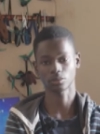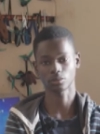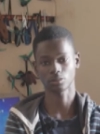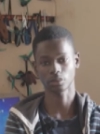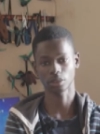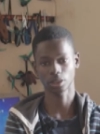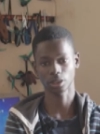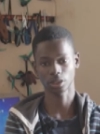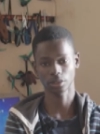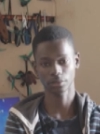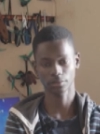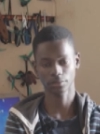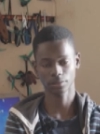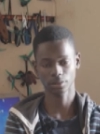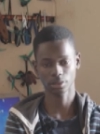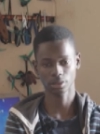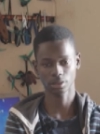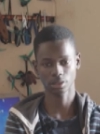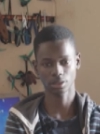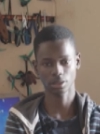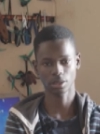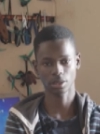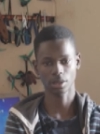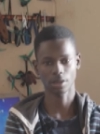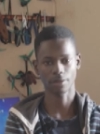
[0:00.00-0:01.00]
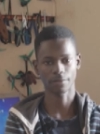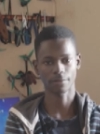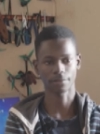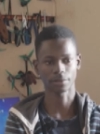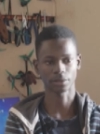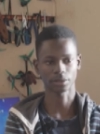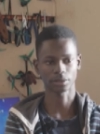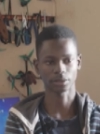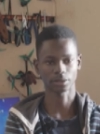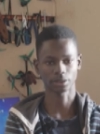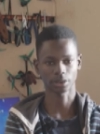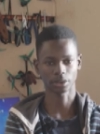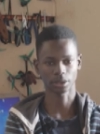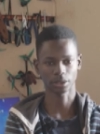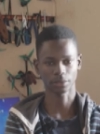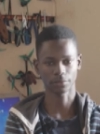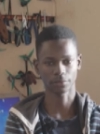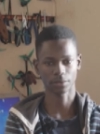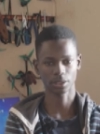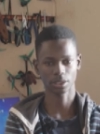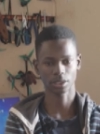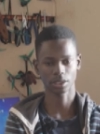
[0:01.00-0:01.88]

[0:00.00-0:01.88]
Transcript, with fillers: flexible, and fast.